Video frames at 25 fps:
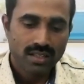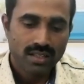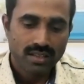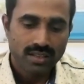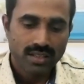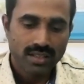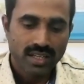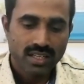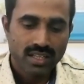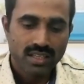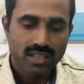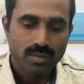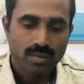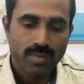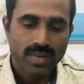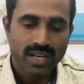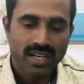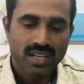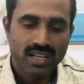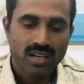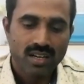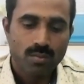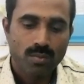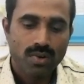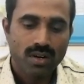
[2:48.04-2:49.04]
Then the
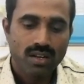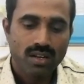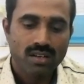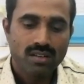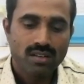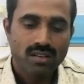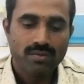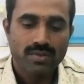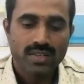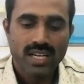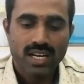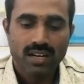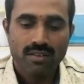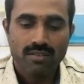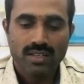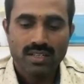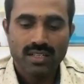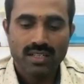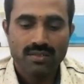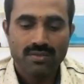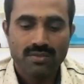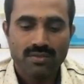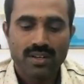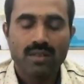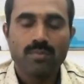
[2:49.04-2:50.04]
meta model, we have a
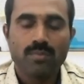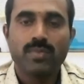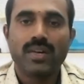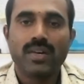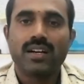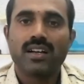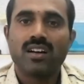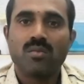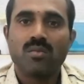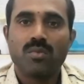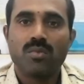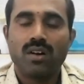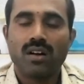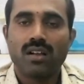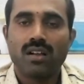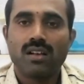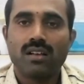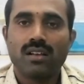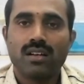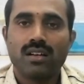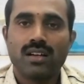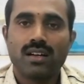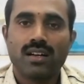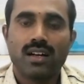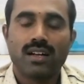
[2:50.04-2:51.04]
different meta model.
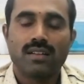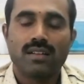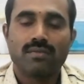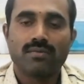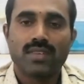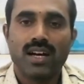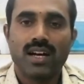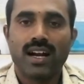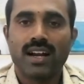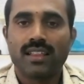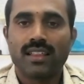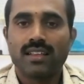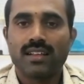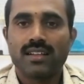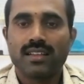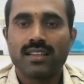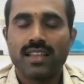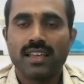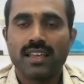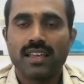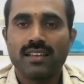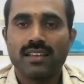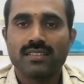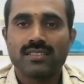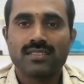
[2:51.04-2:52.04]
Another
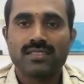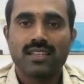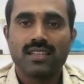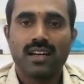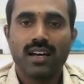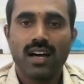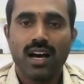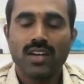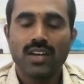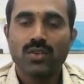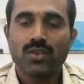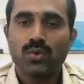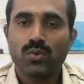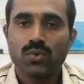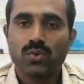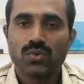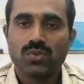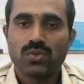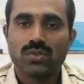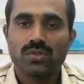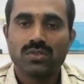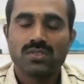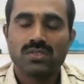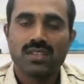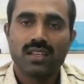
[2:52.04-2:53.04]
thing is I used
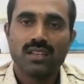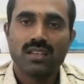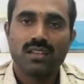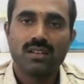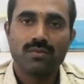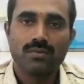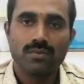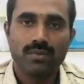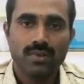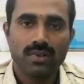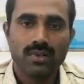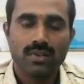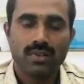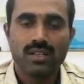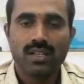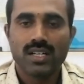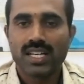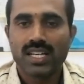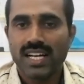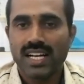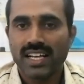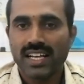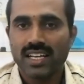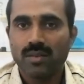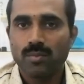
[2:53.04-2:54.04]
to say the word
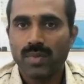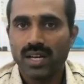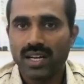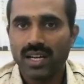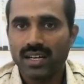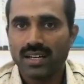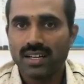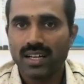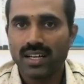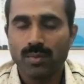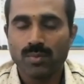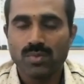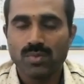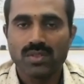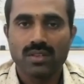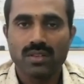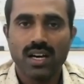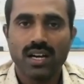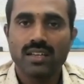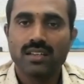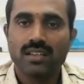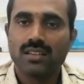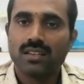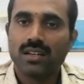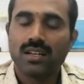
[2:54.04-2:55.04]
try many times.
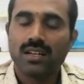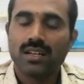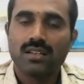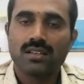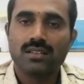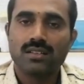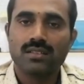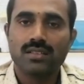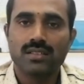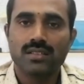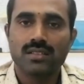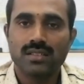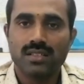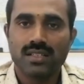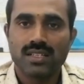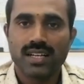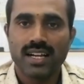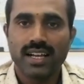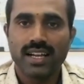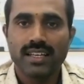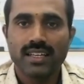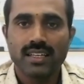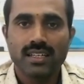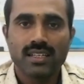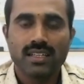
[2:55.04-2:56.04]
I thought
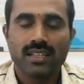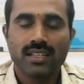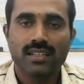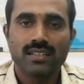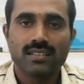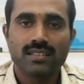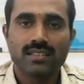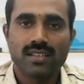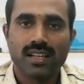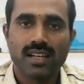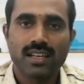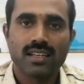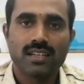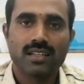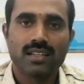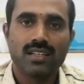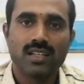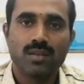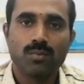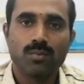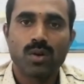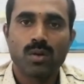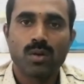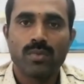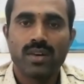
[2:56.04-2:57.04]
trying is like a
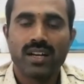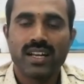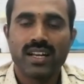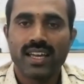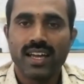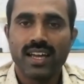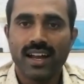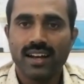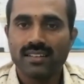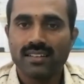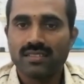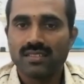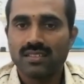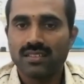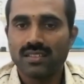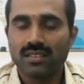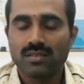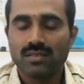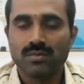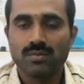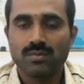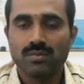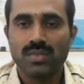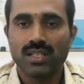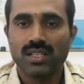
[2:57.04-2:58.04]
diplomatic answer,
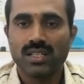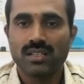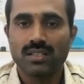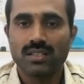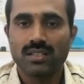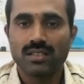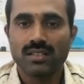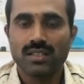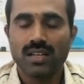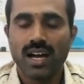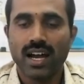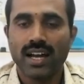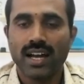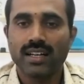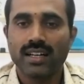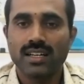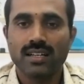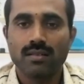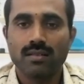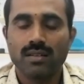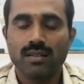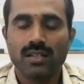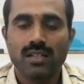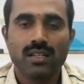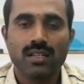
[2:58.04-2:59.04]
but I
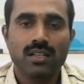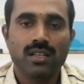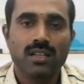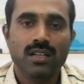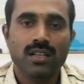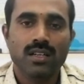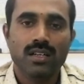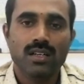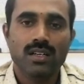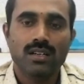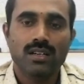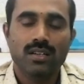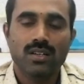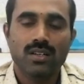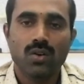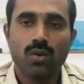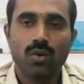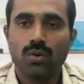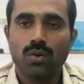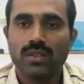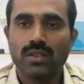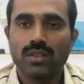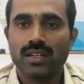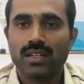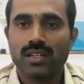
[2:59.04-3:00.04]
didn't
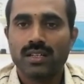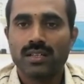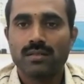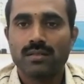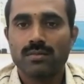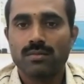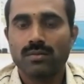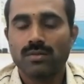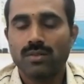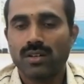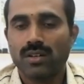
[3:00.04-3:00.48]
know the